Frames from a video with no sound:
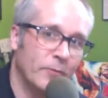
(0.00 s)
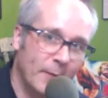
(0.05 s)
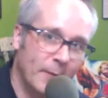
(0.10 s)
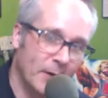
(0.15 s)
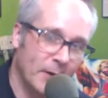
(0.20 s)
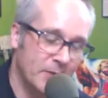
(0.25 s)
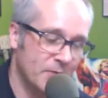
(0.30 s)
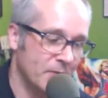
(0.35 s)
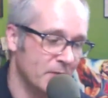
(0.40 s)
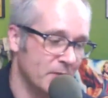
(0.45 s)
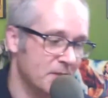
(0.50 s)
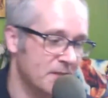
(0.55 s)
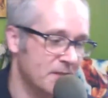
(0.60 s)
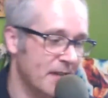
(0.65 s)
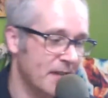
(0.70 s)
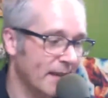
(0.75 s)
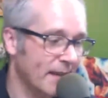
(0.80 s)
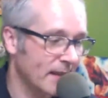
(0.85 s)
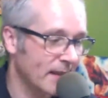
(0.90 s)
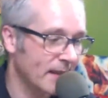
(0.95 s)
much for
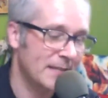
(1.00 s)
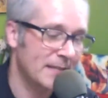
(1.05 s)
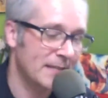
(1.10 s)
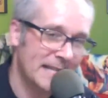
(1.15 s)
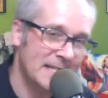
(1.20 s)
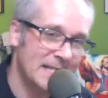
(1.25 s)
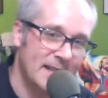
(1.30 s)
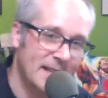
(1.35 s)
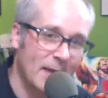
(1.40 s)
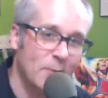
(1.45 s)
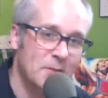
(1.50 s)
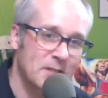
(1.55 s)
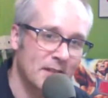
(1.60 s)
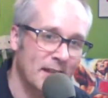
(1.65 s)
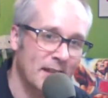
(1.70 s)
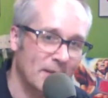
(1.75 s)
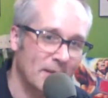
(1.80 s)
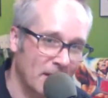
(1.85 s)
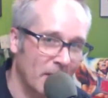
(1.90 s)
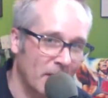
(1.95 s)
saying that because that's that was
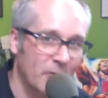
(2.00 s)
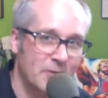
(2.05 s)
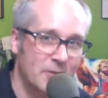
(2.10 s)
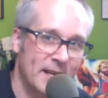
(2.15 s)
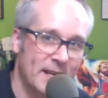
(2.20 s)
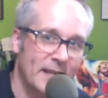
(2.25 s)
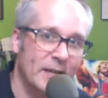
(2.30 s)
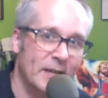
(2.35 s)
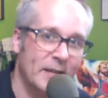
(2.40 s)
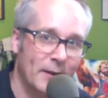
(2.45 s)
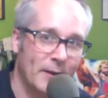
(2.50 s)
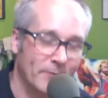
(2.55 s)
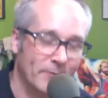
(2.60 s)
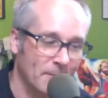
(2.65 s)
like another takeaway